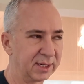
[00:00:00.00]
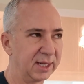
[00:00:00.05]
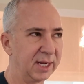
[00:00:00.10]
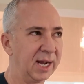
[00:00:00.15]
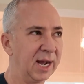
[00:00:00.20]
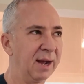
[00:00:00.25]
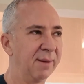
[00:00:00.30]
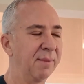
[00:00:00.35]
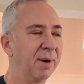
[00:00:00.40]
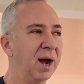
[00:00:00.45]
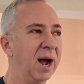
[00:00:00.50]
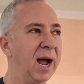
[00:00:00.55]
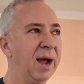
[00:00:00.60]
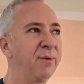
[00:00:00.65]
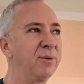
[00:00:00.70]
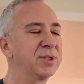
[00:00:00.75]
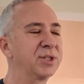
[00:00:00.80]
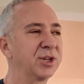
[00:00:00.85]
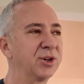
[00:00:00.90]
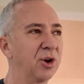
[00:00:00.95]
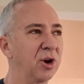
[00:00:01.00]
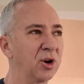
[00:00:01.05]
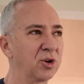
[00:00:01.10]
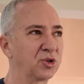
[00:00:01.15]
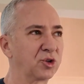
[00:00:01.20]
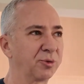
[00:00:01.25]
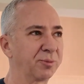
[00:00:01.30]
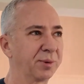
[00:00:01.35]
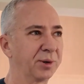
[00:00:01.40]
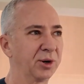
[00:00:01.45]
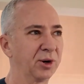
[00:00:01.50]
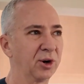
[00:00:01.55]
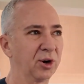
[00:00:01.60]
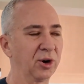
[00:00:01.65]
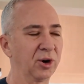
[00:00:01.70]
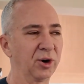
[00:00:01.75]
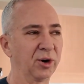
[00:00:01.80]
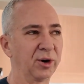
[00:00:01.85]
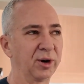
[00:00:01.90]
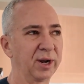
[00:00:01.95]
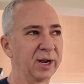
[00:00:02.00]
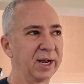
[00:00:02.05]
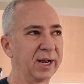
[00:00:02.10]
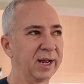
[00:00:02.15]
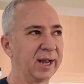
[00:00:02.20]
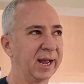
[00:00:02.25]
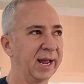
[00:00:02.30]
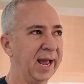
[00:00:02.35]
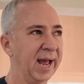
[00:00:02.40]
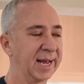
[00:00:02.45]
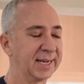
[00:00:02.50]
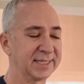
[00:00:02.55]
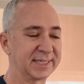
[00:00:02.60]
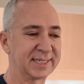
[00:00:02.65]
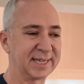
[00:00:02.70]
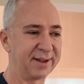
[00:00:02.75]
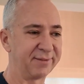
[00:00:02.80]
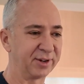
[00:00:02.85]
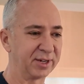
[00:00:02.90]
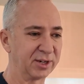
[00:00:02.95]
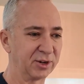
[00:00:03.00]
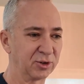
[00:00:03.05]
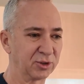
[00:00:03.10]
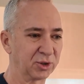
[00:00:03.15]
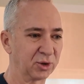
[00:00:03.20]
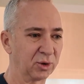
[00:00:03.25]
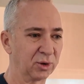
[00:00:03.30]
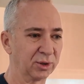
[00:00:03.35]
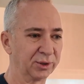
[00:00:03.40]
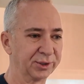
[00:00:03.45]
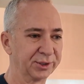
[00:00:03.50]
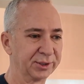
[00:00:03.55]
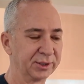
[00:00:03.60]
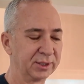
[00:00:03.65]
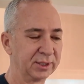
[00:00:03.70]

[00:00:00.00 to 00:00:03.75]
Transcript: I was an entrepreneur at 7 years old.